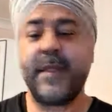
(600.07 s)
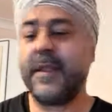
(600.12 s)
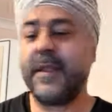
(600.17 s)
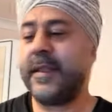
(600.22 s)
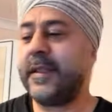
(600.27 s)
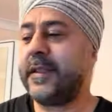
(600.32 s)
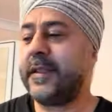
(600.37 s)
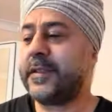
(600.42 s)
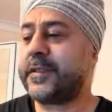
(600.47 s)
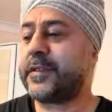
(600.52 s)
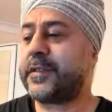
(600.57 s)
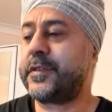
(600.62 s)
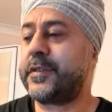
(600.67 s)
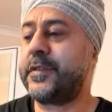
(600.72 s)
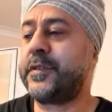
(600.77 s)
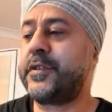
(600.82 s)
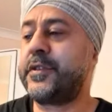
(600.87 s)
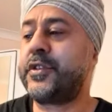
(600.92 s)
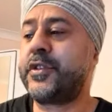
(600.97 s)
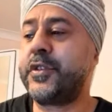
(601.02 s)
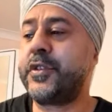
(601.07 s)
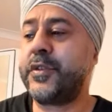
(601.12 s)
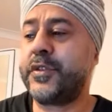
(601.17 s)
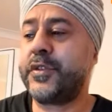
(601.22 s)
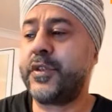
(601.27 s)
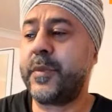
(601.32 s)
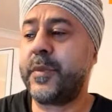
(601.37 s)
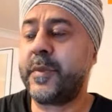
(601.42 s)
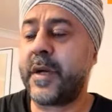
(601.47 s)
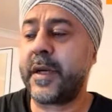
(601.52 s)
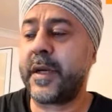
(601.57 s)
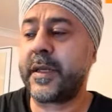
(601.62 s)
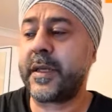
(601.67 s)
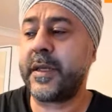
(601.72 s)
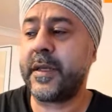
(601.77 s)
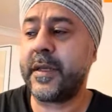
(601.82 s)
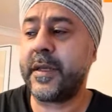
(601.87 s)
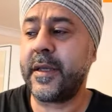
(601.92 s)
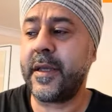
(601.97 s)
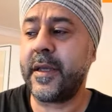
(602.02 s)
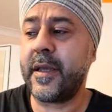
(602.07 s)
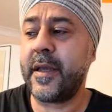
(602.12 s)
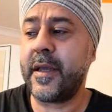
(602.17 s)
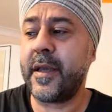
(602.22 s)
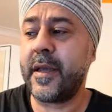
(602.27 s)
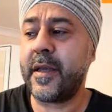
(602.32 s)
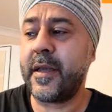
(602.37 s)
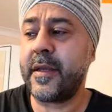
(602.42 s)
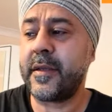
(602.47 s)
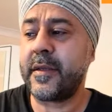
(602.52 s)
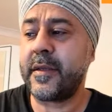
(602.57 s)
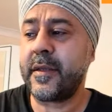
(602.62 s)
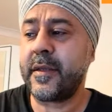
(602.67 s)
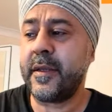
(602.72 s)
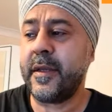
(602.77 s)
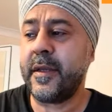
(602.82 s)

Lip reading: is to choose your market and